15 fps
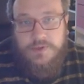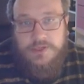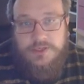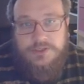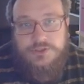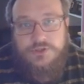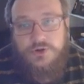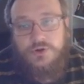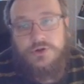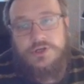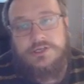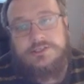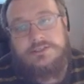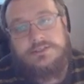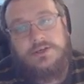It is not
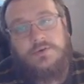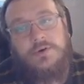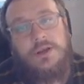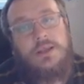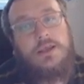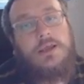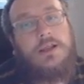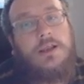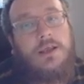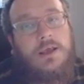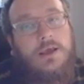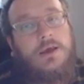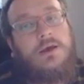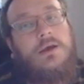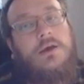necessarily
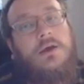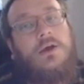clear